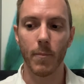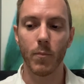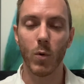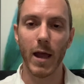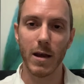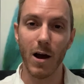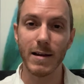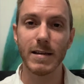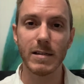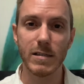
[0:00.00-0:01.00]
We had
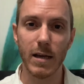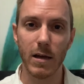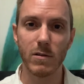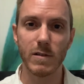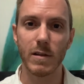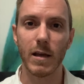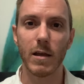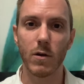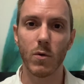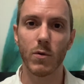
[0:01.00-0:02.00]
19 sales in the
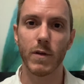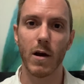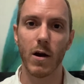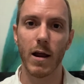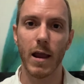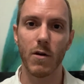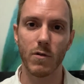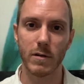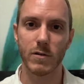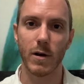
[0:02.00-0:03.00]
Inner North area, Kedron
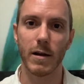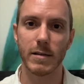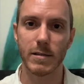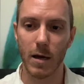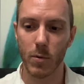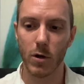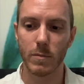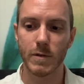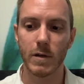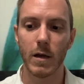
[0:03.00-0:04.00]
and surrounding
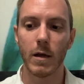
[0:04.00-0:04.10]
suburbs.